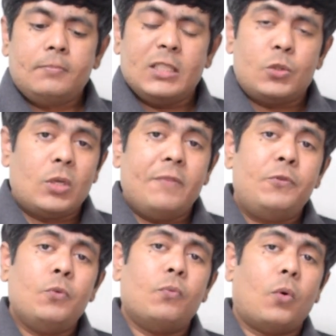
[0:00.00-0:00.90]
So
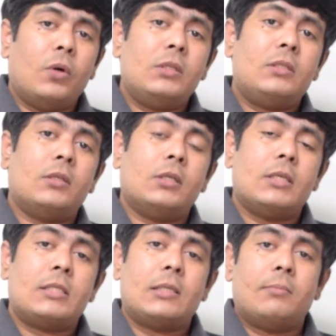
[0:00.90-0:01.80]
if you want
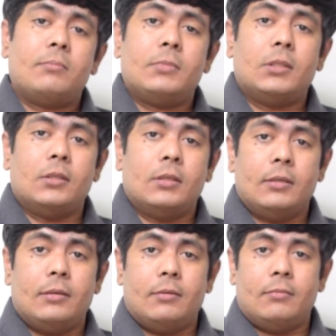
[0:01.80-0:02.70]
some
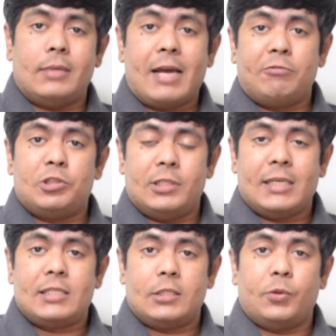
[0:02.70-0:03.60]
Korean language
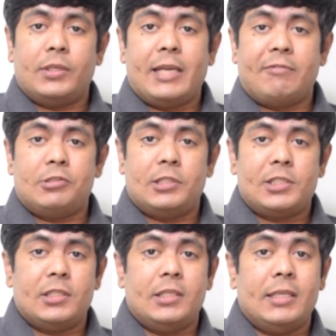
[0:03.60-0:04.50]

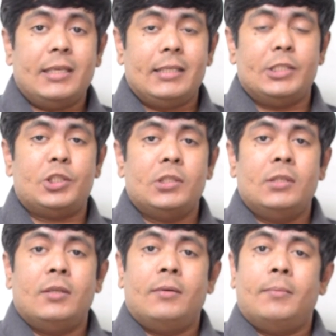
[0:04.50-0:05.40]
lesson in English,
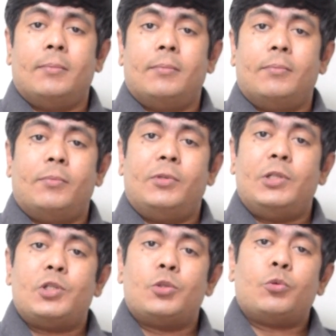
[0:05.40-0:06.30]

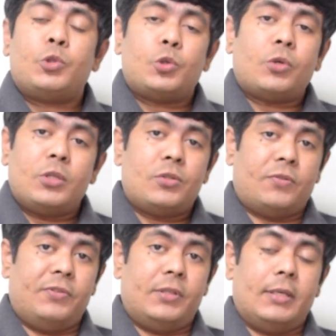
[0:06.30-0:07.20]
there is no shortage
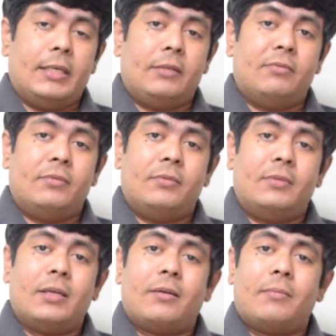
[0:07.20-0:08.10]
of it.
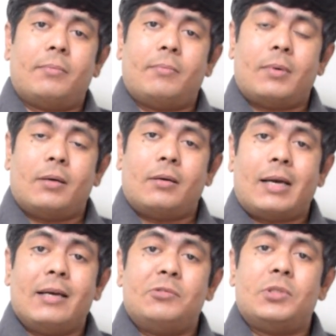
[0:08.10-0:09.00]
There are
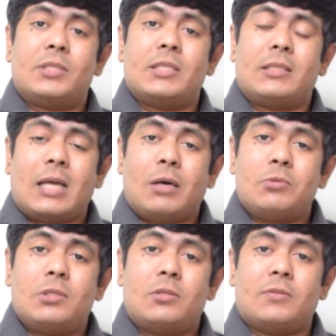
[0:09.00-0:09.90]
hundreds and
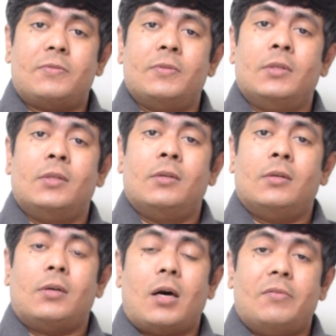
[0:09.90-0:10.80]
thousands of
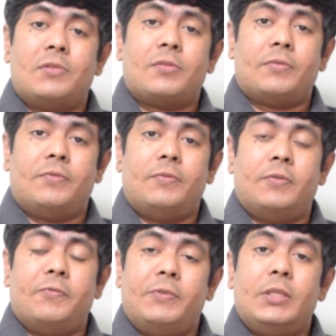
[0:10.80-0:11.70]
hours of
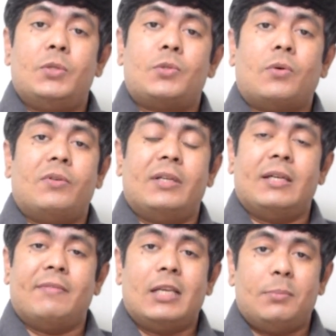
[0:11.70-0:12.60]
videos
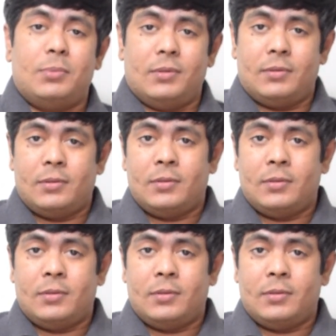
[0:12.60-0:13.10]
already available.